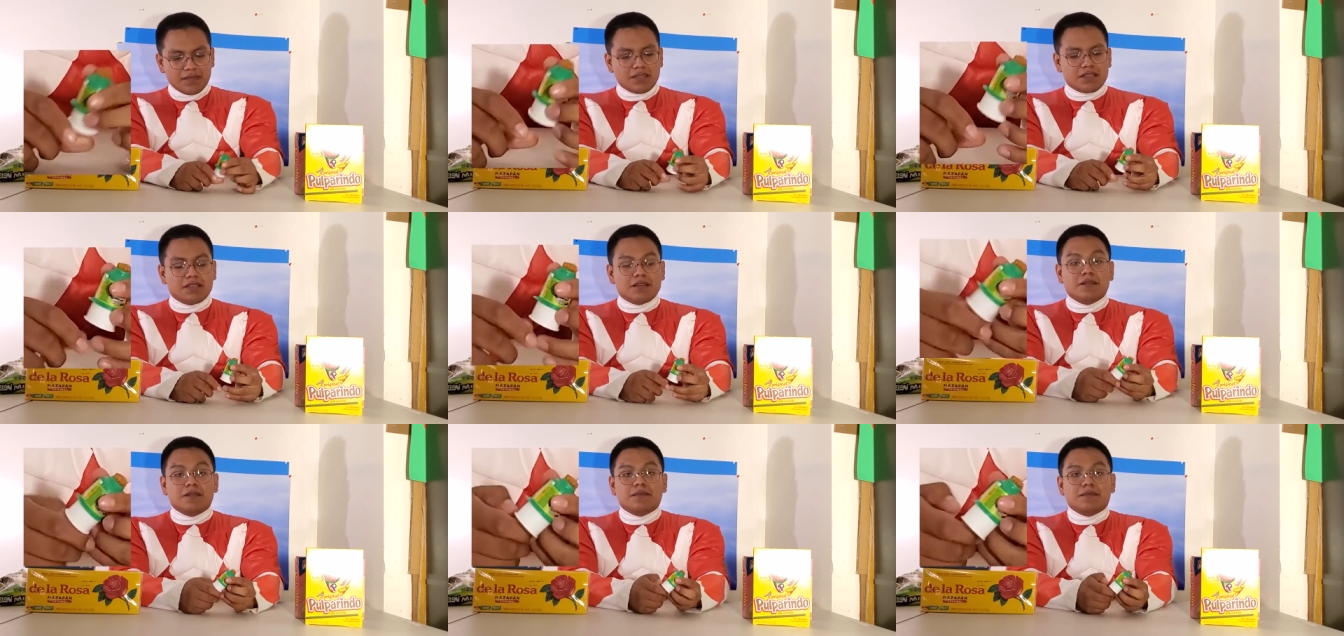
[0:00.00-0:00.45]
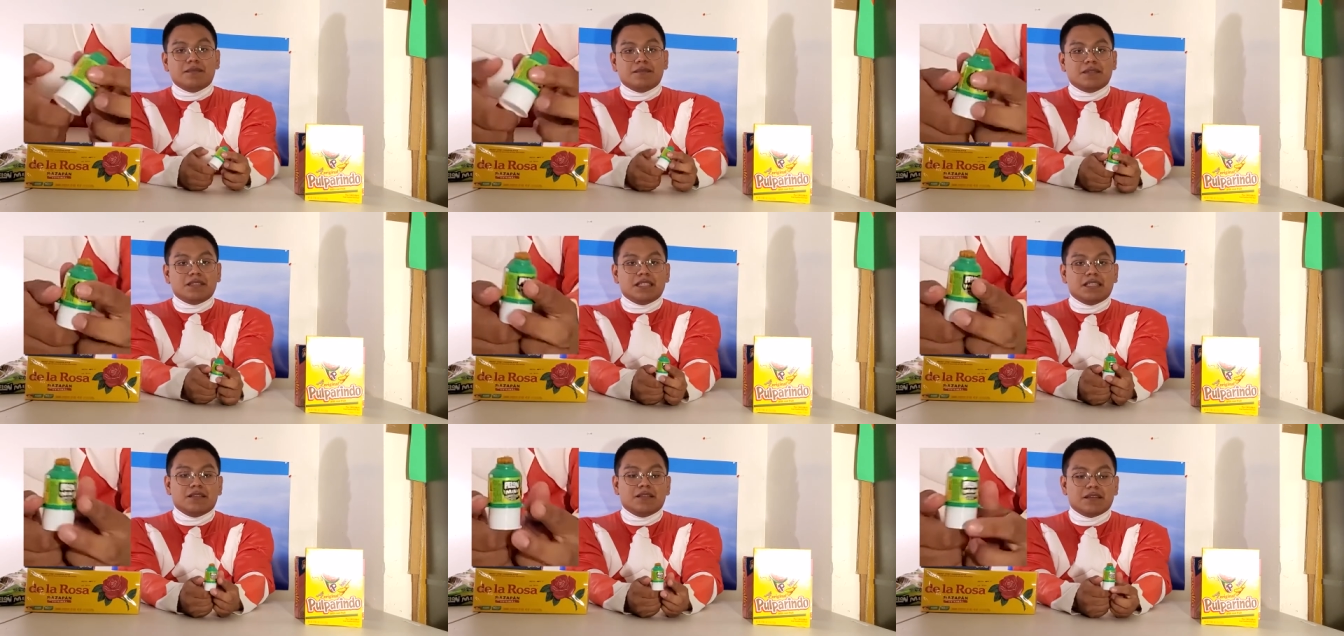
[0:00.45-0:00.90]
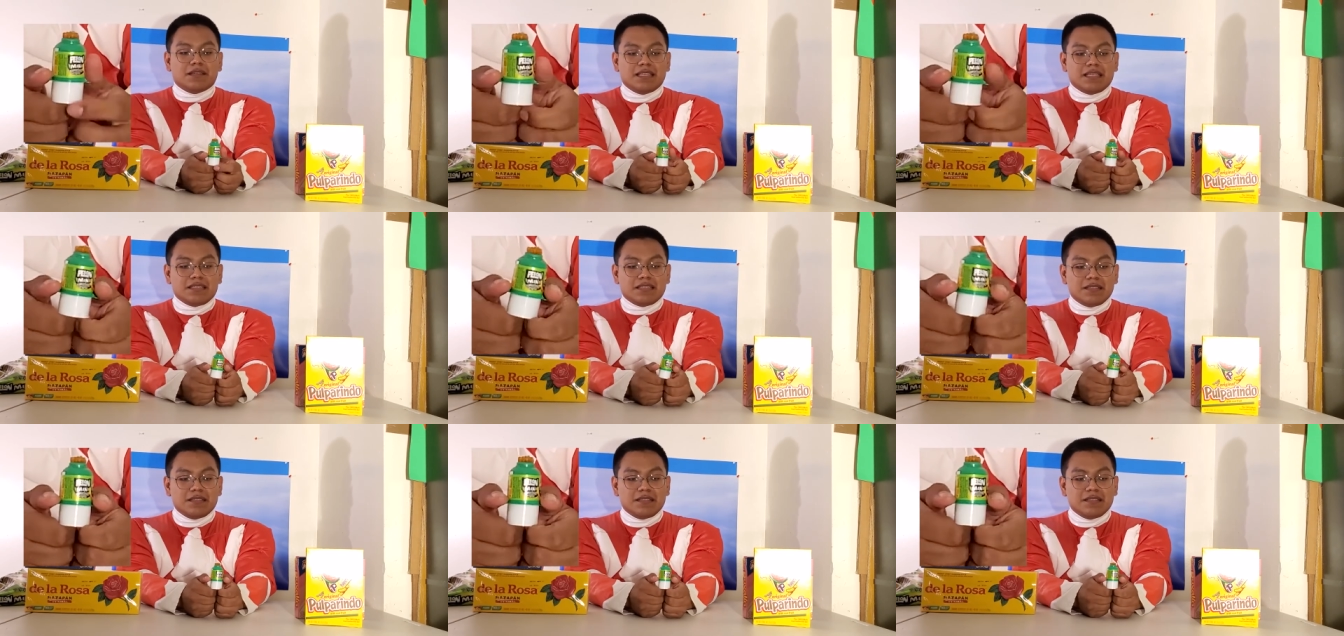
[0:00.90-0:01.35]
So, see, look, he
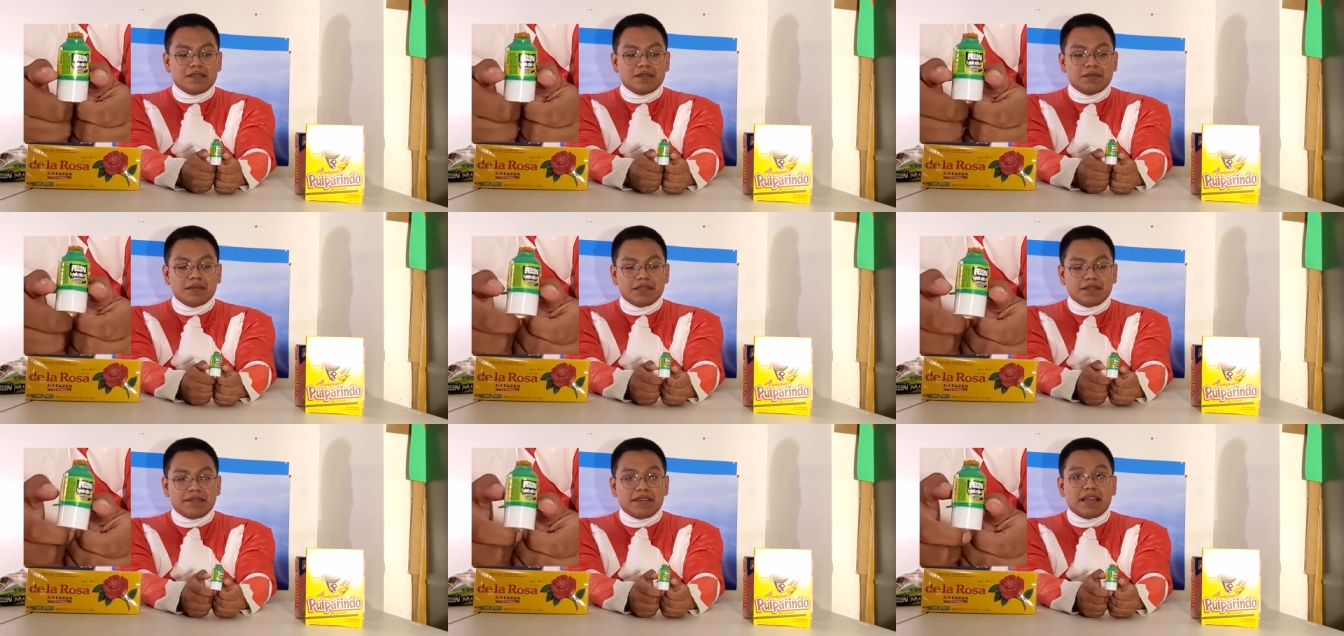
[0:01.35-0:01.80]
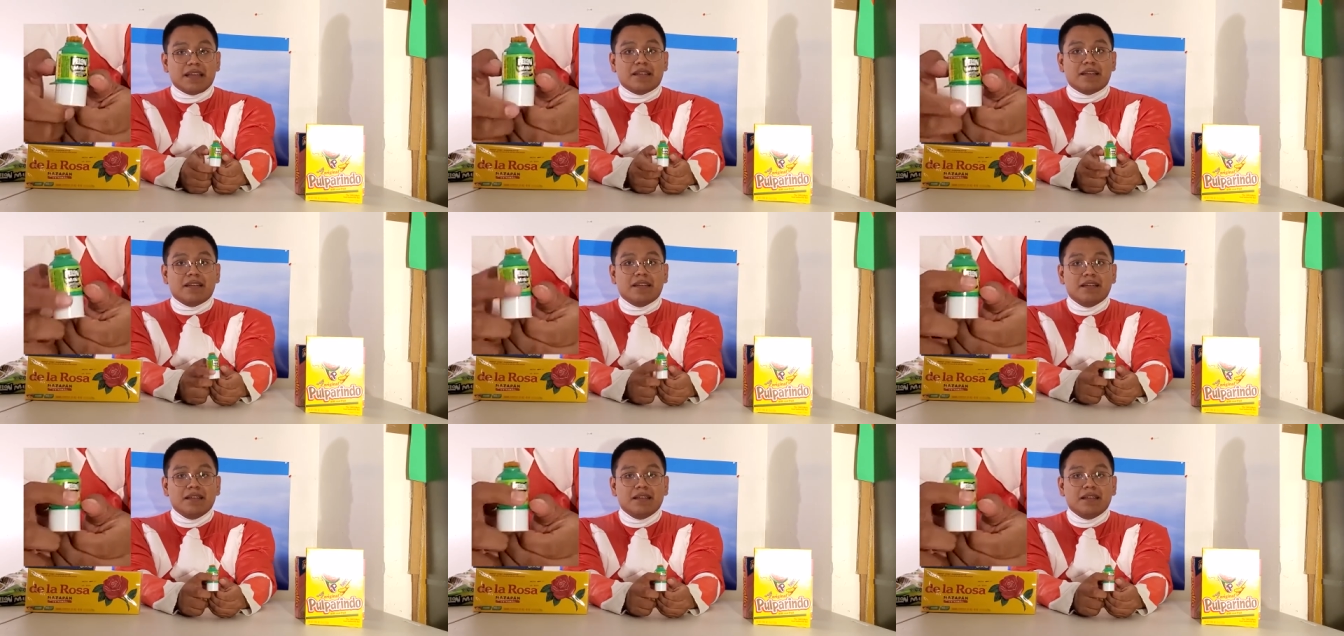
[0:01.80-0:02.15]
has a little bit of hair.